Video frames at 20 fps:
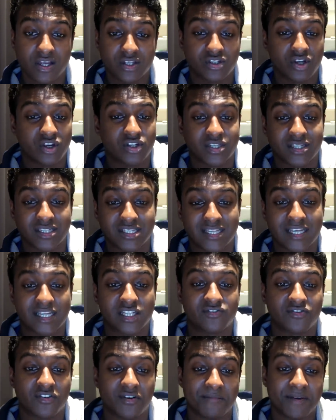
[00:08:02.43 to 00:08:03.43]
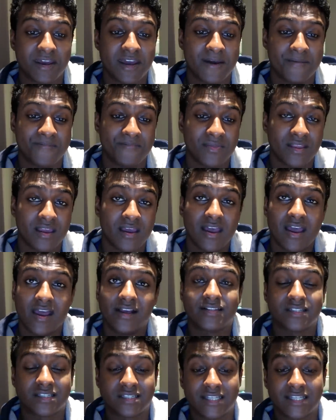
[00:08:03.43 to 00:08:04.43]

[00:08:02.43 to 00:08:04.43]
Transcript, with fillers: so it's a 6 from him. It's a